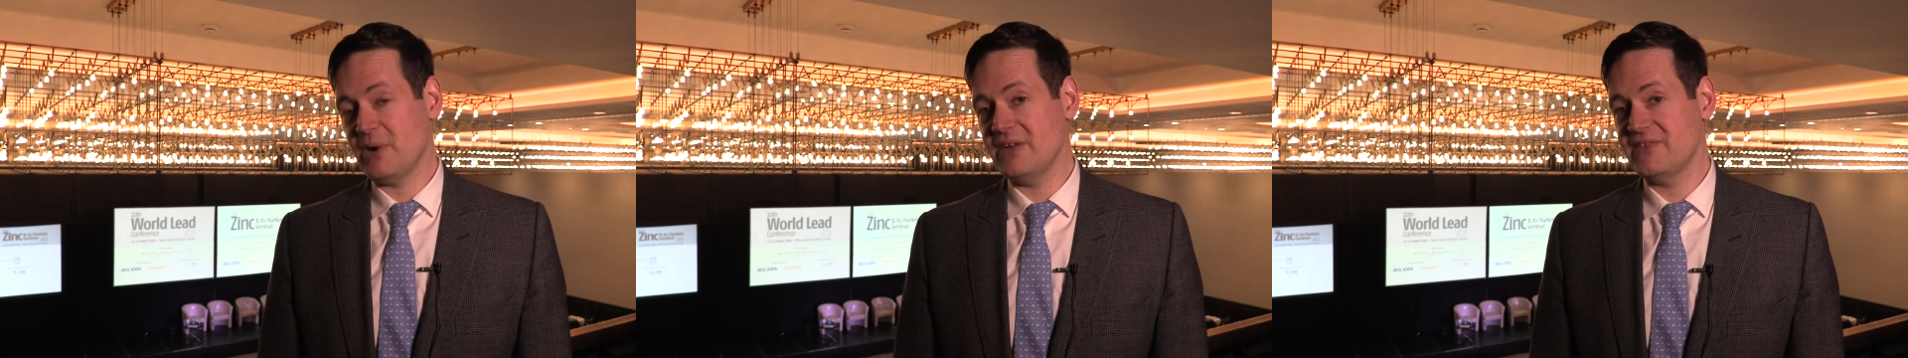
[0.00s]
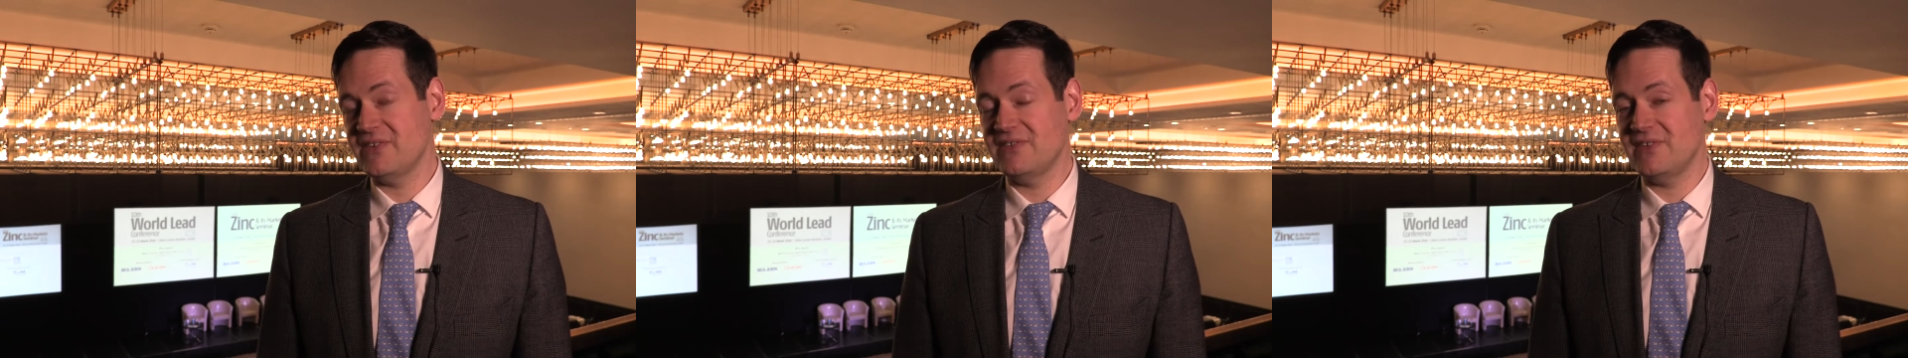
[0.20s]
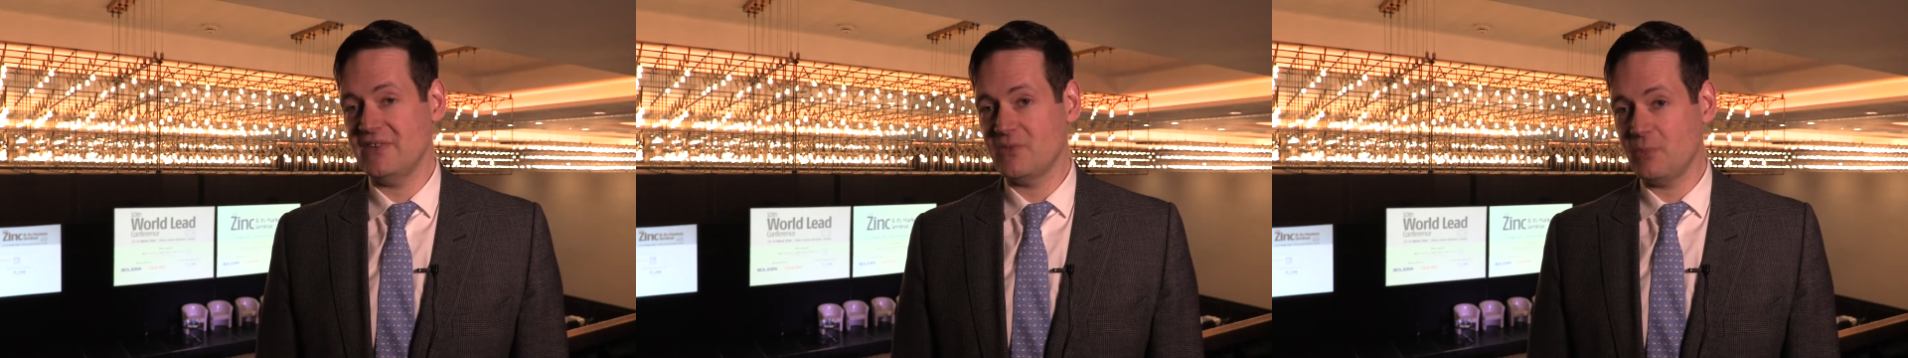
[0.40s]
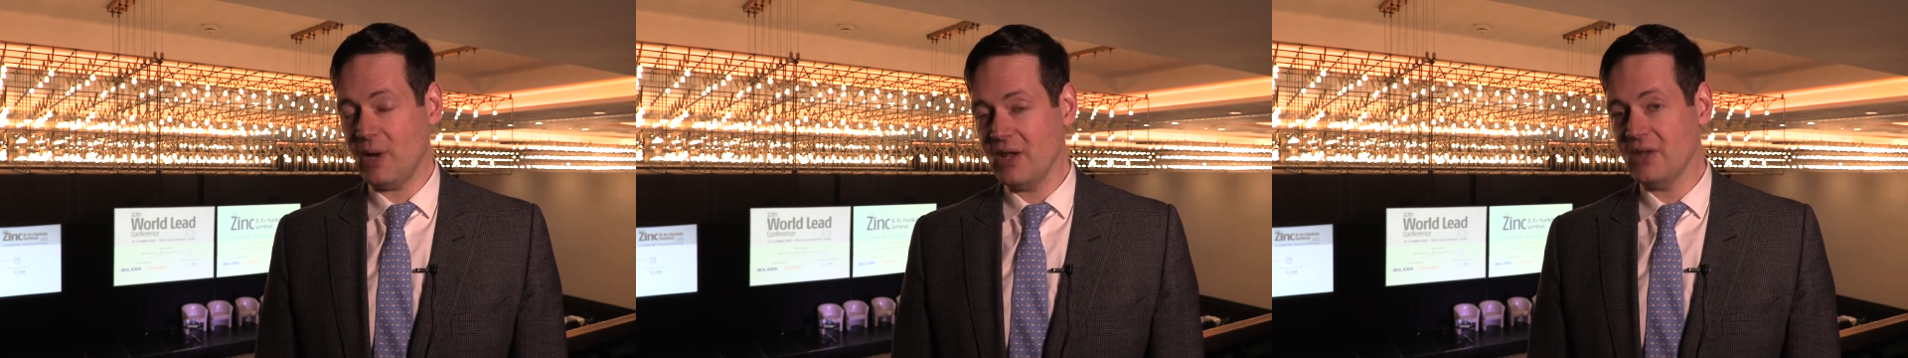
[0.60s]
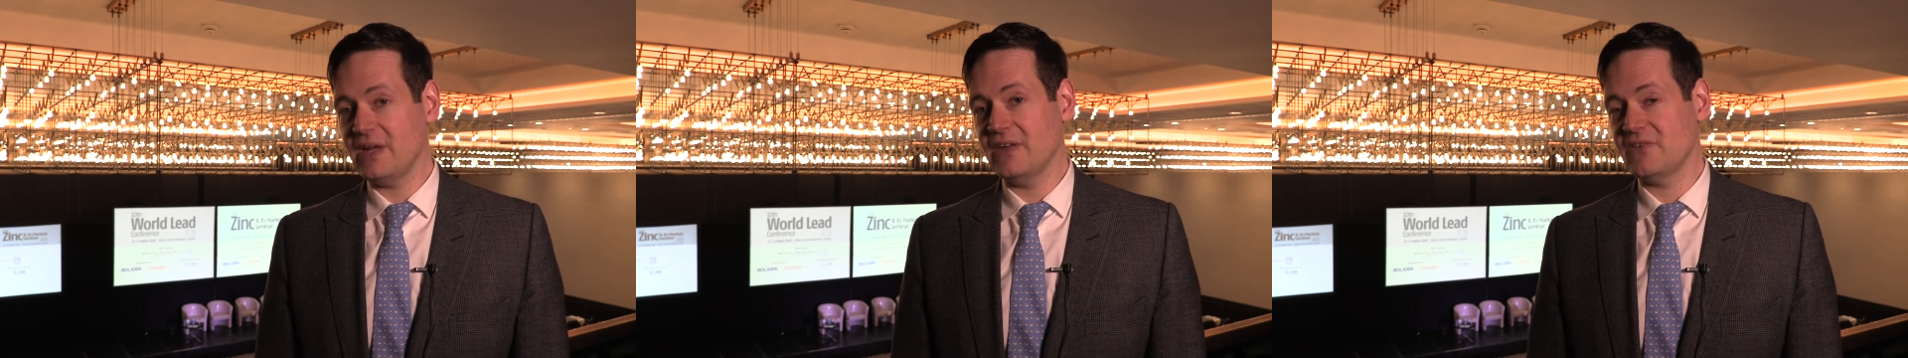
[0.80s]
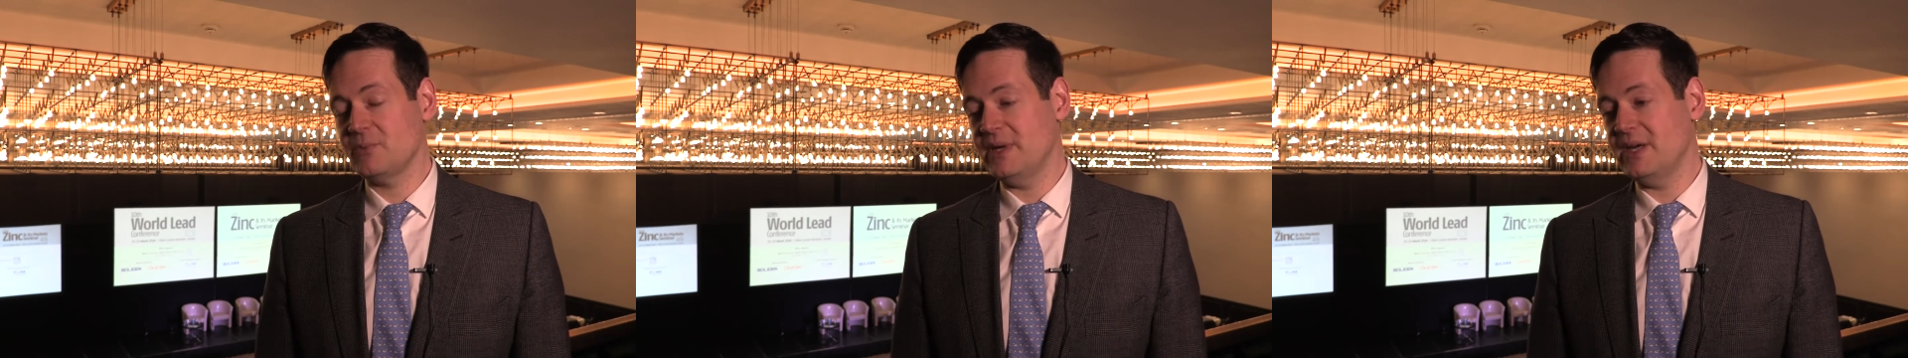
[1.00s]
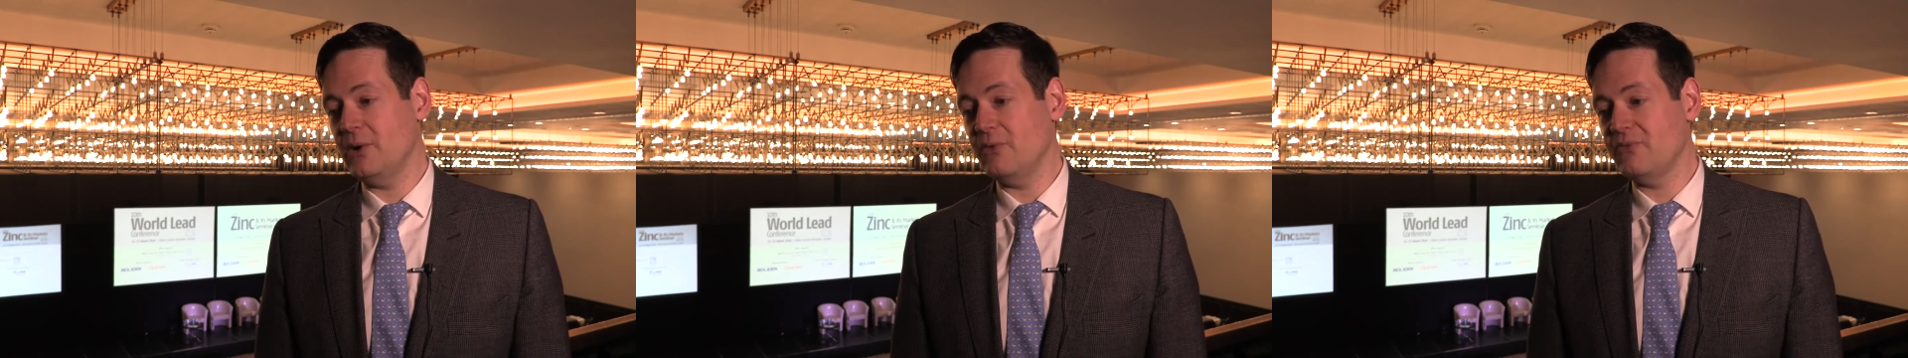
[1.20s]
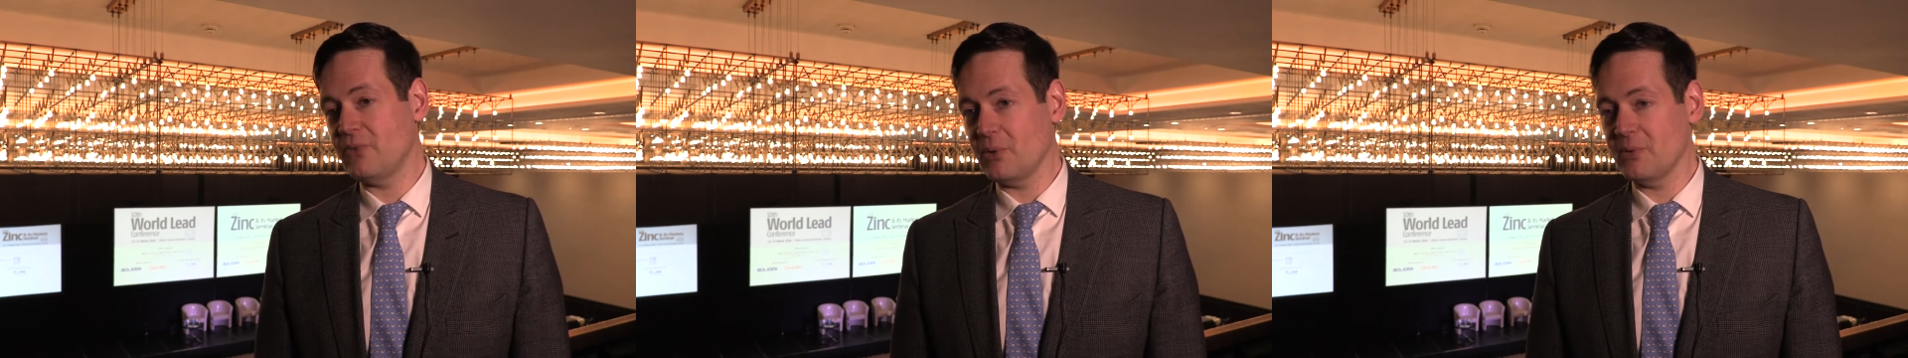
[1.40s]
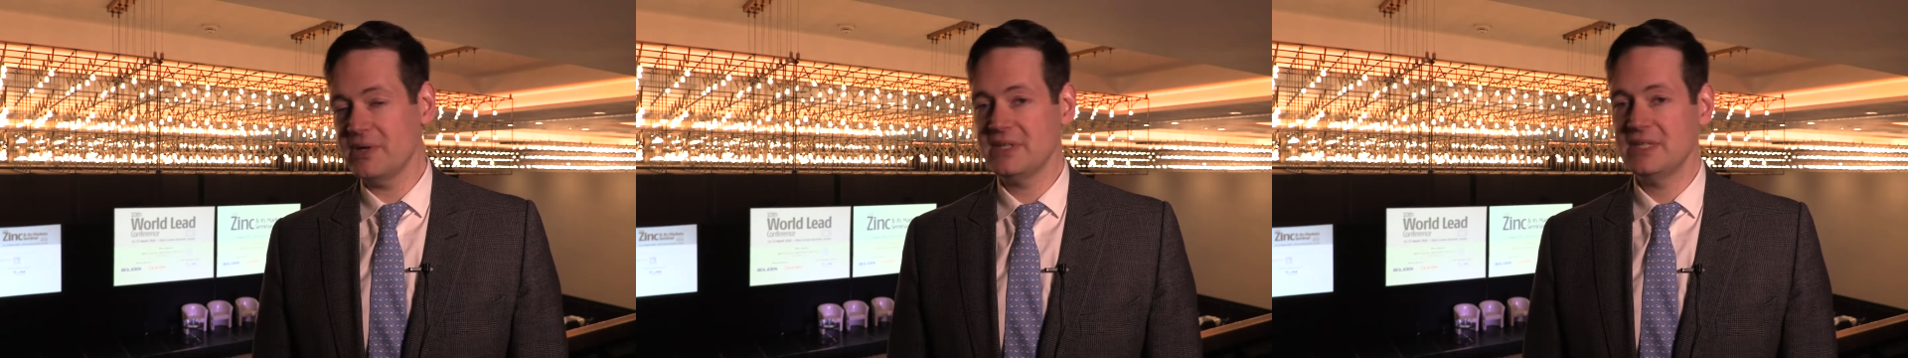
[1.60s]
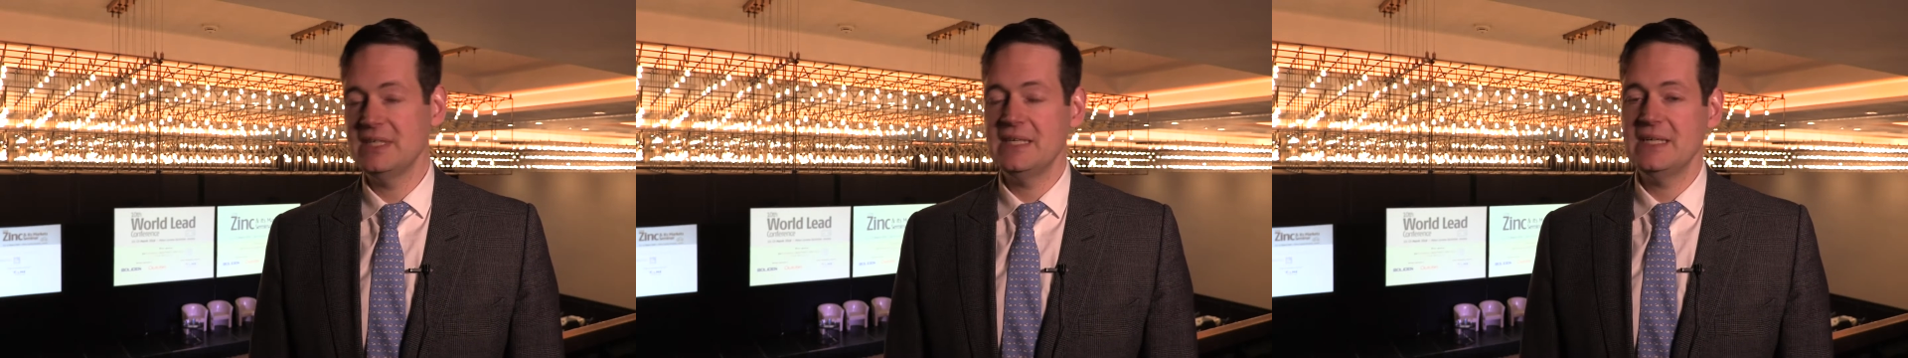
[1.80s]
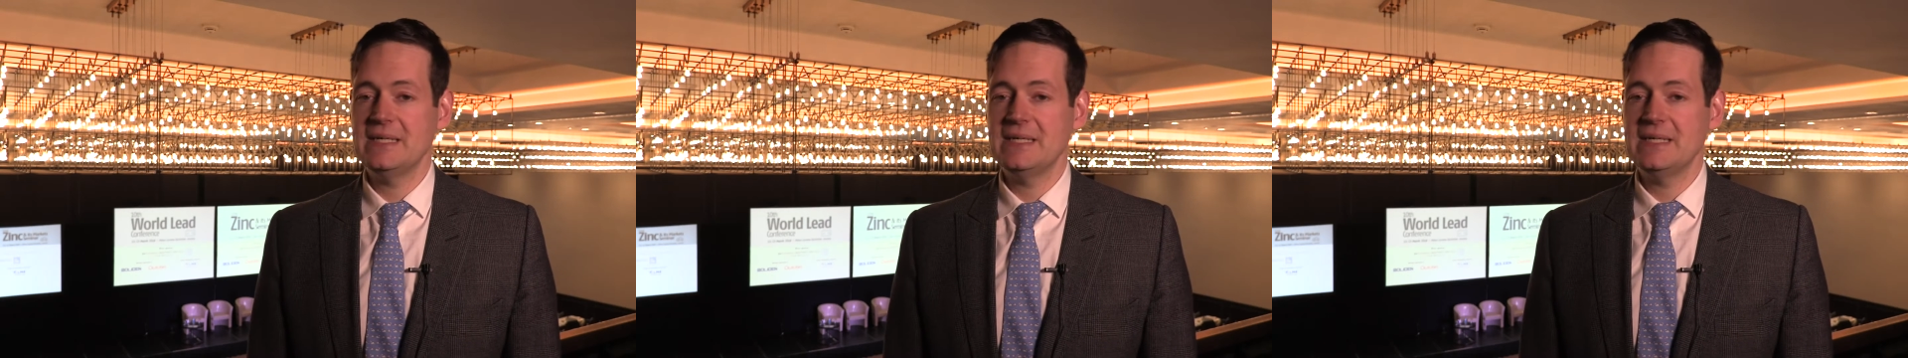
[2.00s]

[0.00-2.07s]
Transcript: prices as well as we go forward.